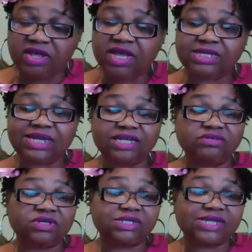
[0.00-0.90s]
it's like
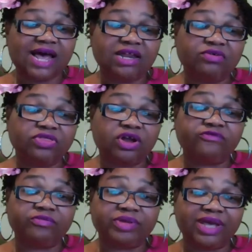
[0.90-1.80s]
doing a signing with her
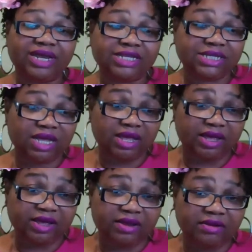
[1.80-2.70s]
from beginning to
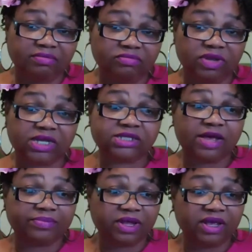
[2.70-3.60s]
end,
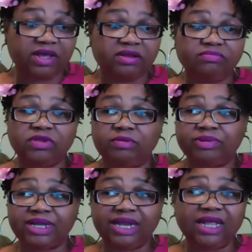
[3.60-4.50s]
accepting it,
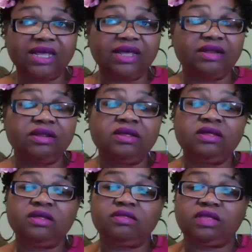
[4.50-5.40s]
completing it,
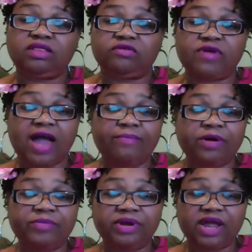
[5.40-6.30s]
the wrap
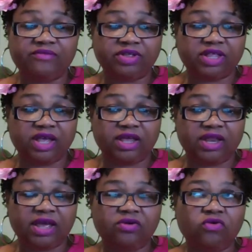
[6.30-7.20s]
up and everything.
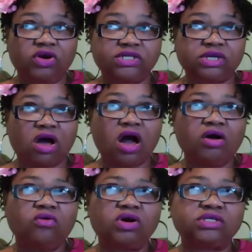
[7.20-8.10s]
And that course, all
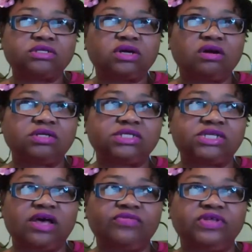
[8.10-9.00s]
courses are on
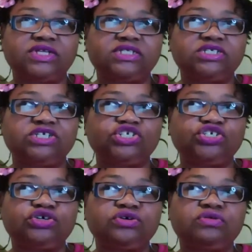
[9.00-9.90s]
sale. The
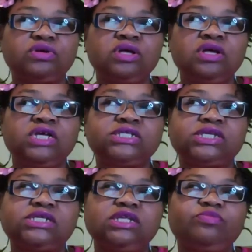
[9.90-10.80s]
digital
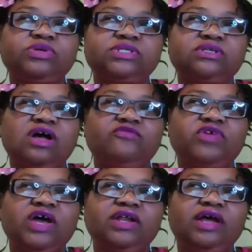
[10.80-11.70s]
60% off
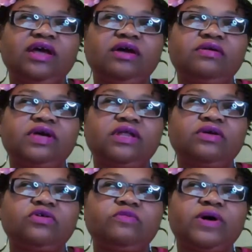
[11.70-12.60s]
right now. And
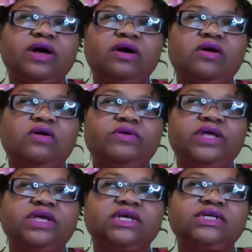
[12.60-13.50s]
the coupon code
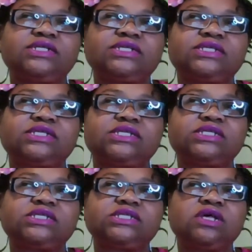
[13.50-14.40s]

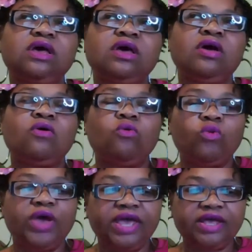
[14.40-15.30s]
is
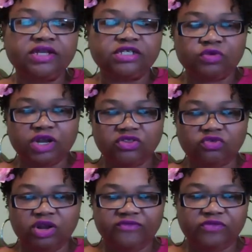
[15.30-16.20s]
WIN
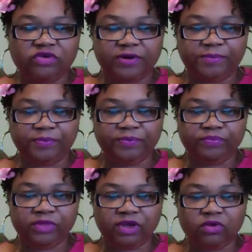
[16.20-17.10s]
2024.
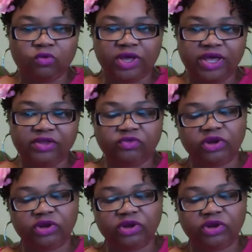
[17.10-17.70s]
WIN 2024. WIN